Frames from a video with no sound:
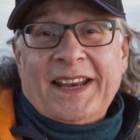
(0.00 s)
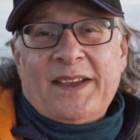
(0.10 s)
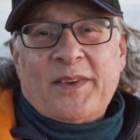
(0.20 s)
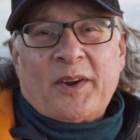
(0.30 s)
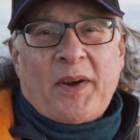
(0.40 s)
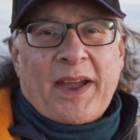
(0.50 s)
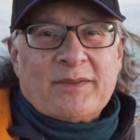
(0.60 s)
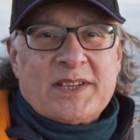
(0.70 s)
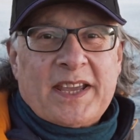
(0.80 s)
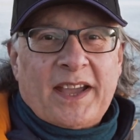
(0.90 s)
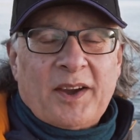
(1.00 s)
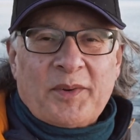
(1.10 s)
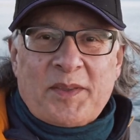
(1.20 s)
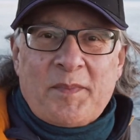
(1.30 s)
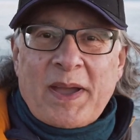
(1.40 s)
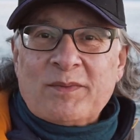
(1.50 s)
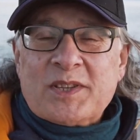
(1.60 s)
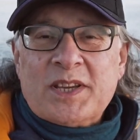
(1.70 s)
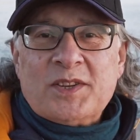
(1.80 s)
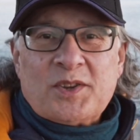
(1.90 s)
living round here with the
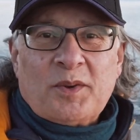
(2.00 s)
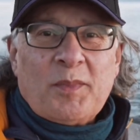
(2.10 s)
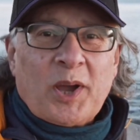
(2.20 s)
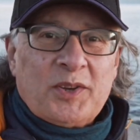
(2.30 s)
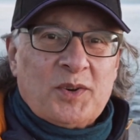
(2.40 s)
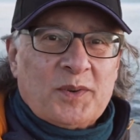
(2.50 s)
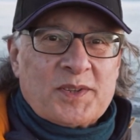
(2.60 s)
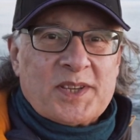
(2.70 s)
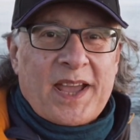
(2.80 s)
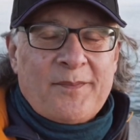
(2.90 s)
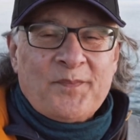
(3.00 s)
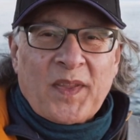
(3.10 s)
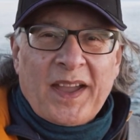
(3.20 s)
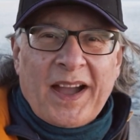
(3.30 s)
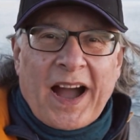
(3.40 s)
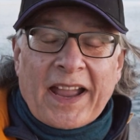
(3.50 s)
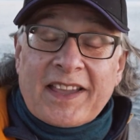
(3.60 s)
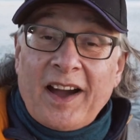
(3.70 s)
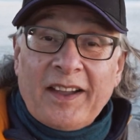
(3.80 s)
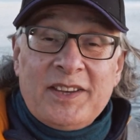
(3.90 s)
mountains on my doorstep, I
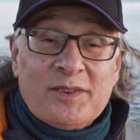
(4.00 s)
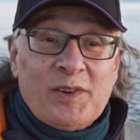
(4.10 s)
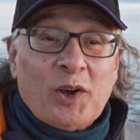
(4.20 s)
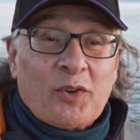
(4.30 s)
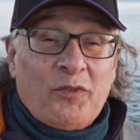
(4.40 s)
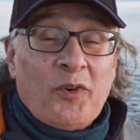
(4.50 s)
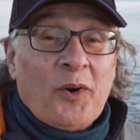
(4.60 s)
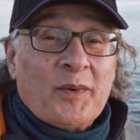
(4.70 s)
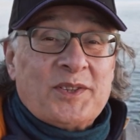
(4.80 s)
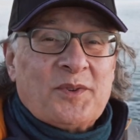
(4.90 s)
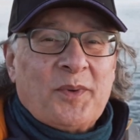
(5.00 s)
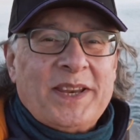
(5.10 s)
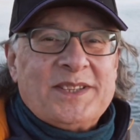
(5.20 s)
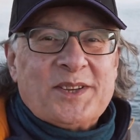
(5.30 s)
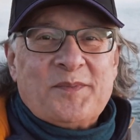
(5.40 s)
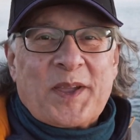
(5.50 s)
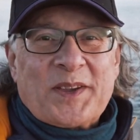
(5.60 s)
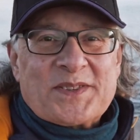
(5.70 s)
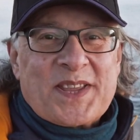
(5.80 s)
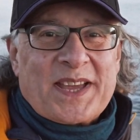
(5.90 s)
kind of look forward to winter
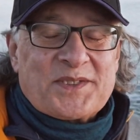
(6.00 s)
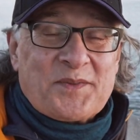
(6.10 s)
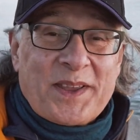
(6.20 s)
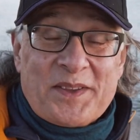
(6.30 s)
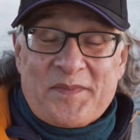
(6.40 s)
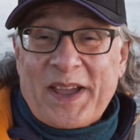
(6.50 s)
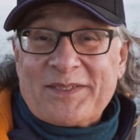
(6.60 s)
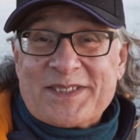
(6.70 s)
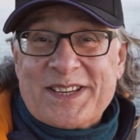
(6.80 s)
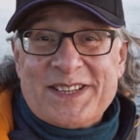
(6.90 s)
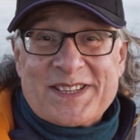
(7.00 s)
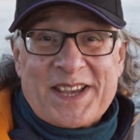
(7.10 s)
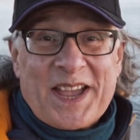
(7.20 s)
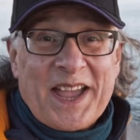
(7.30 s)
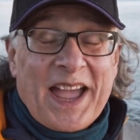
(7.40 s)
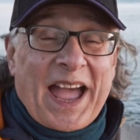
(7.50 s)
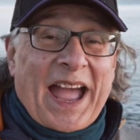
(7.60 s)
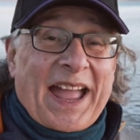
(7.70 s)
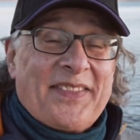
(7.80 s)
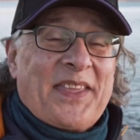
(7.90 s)
because that's when the mountains are
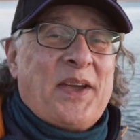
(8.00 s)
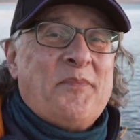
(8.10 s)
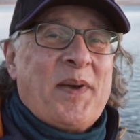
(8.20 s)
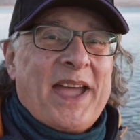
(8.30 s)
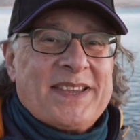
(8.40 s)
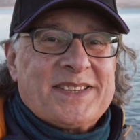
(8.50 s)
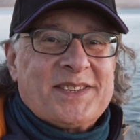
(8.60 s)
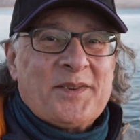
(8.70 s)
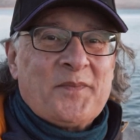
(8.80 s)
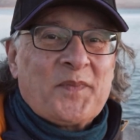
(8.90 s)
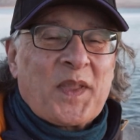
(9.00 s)
at their best.